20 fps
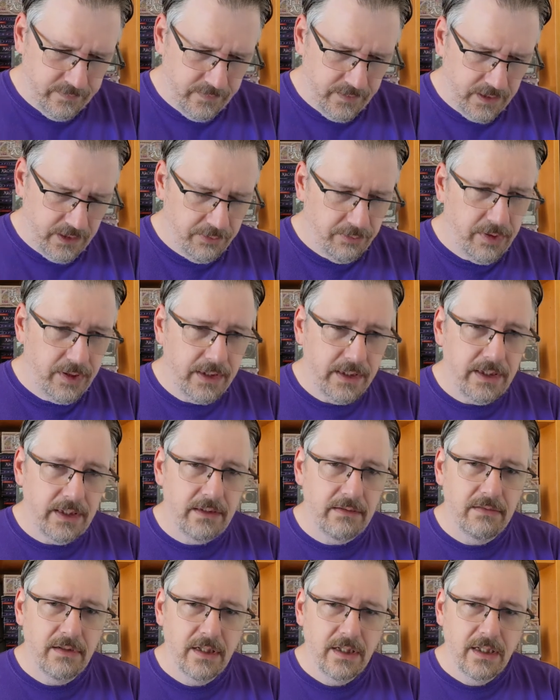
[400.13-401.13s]
really,
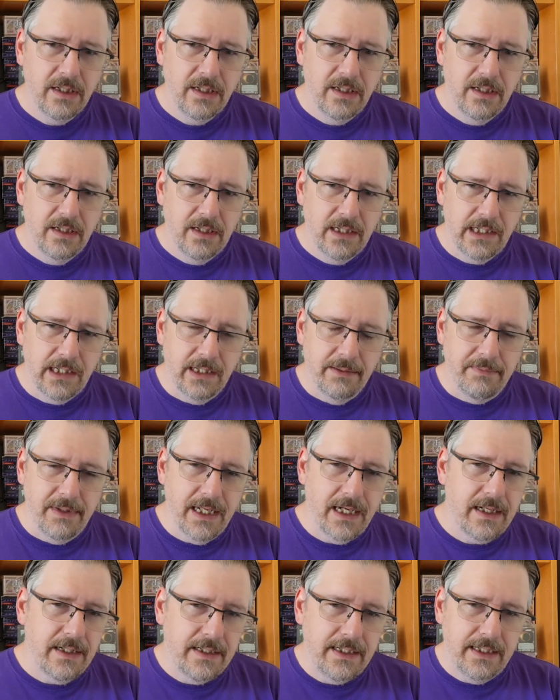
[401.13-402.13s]
I'm
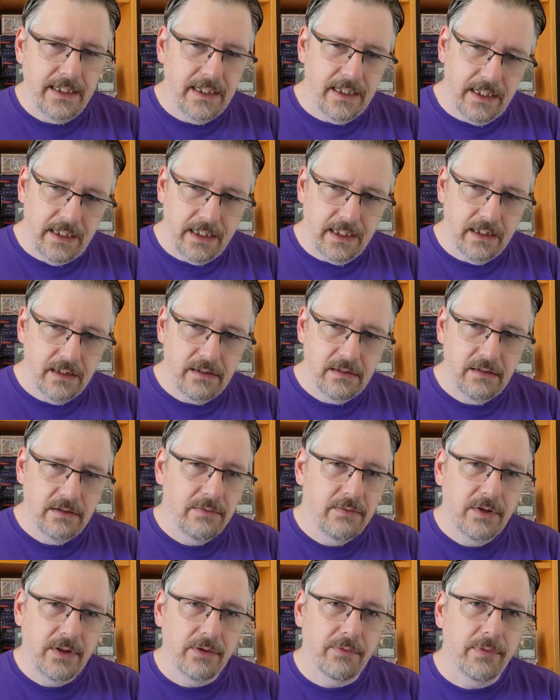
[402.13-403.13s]
not getting
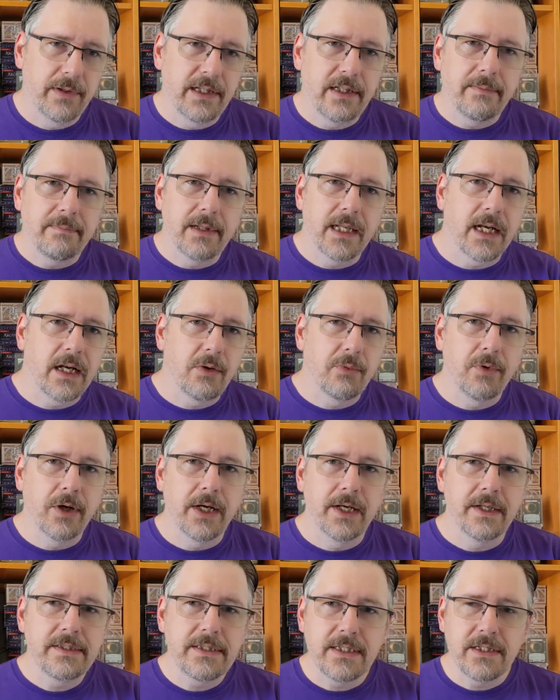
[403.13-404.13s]
the rhythm that I
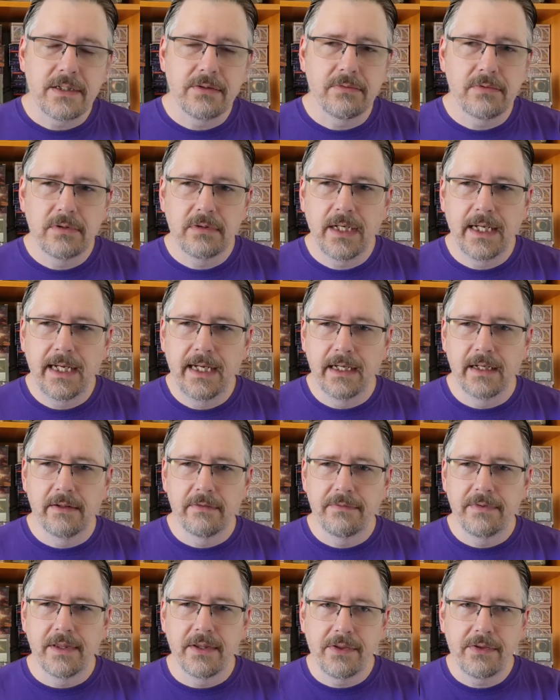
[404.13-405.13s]
want. I don't
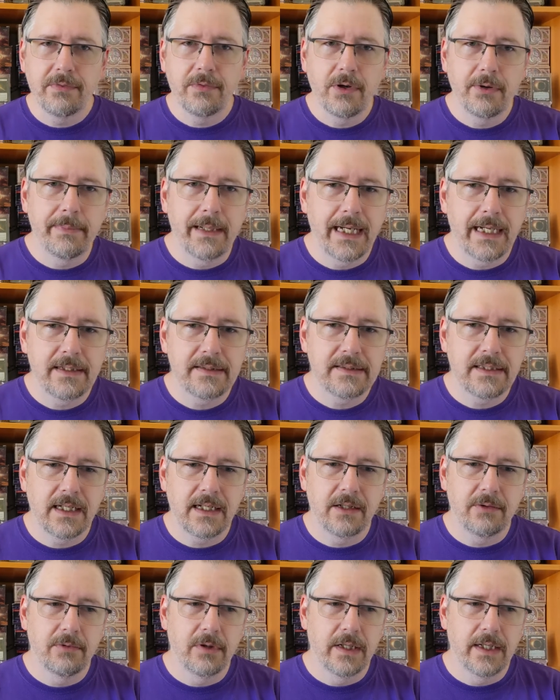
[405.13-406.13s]
have the throwbacks that I
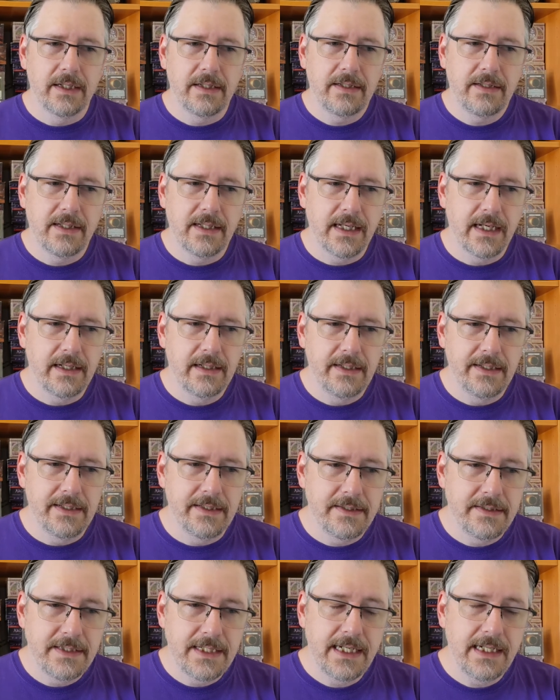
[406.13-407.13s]
want, that
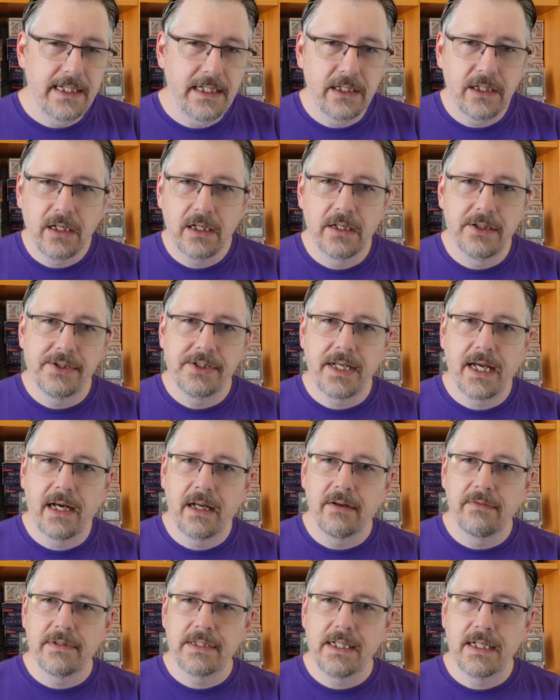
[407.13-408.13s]
is taking cards out
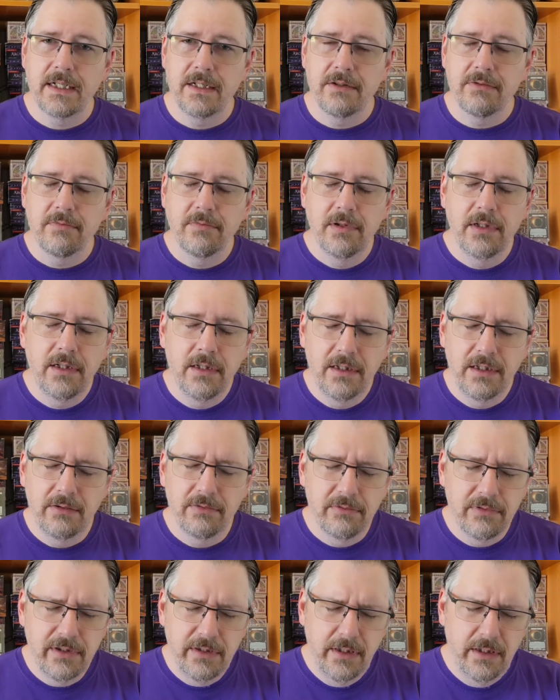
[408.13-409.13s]
of his hand. You really,
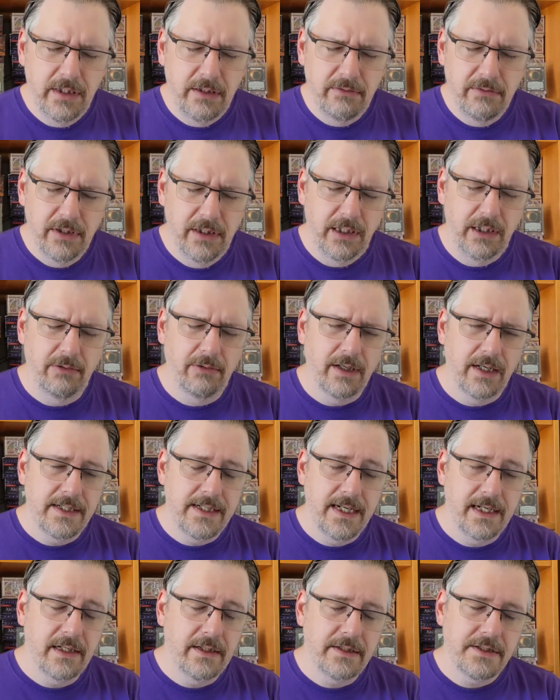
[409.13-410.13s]
really, really want to
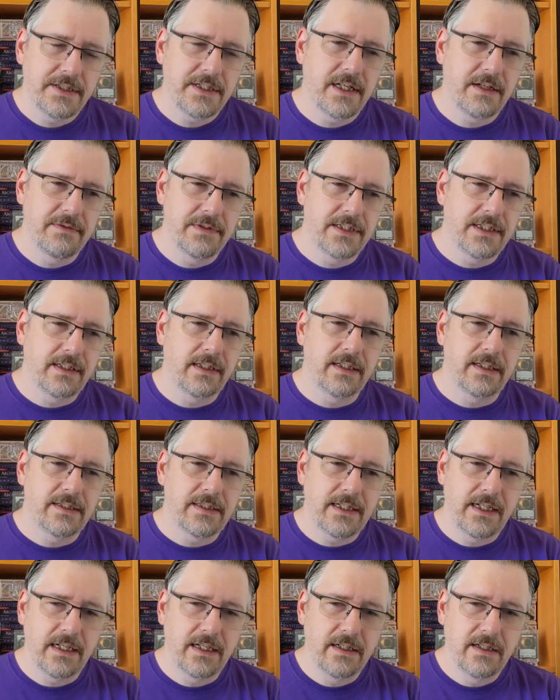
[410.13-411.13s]
take cards out of Azalea's
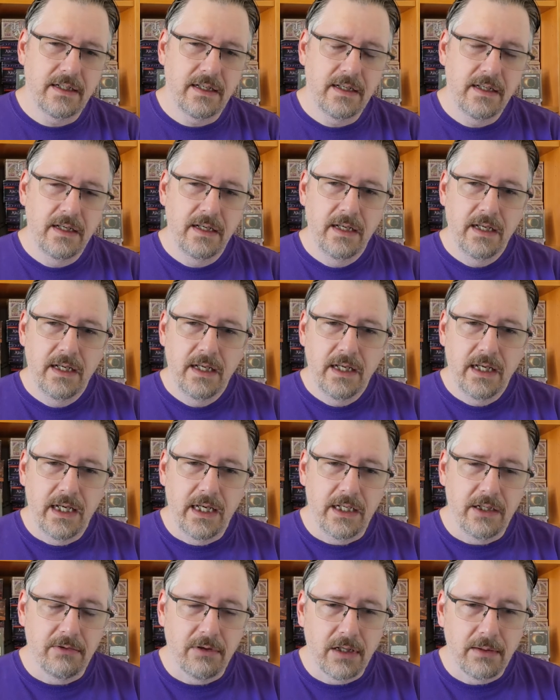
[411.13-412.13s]
hand, and
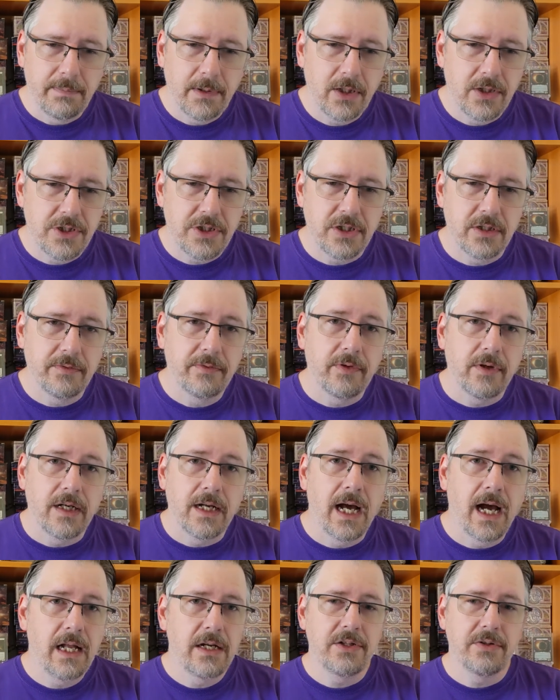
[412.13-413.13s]
you want to punish her for
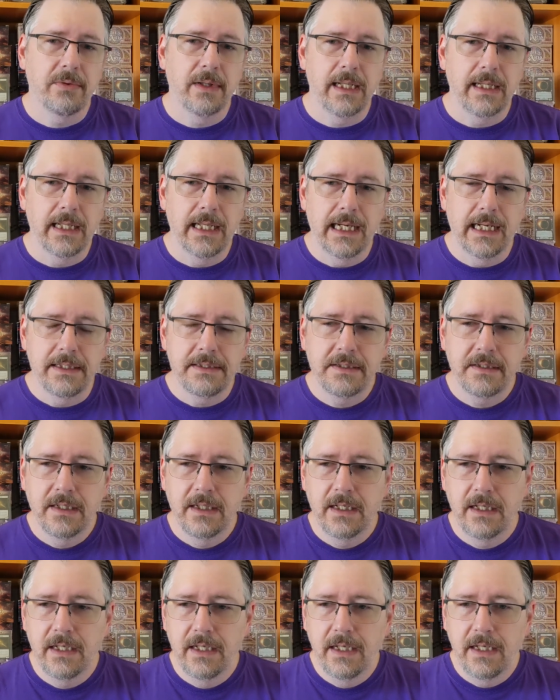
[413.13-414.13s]
not doing that.
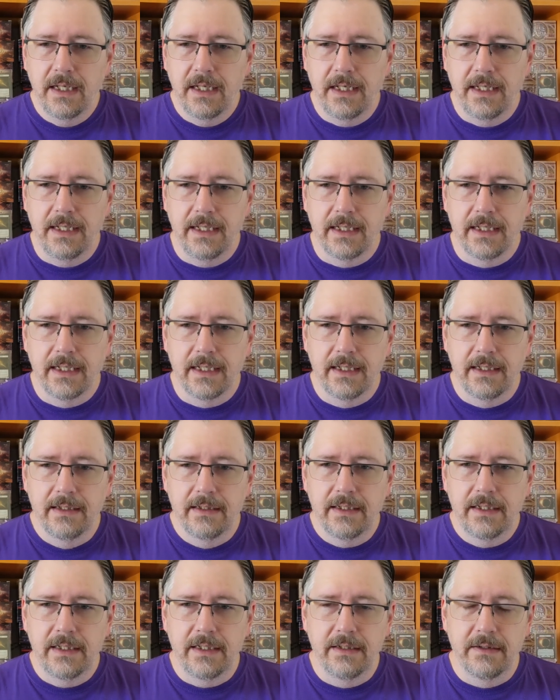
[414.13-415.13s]

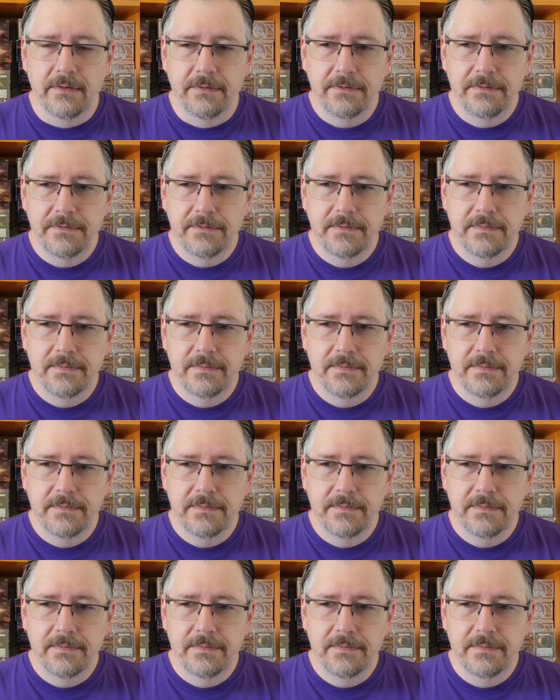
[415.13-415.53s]
And if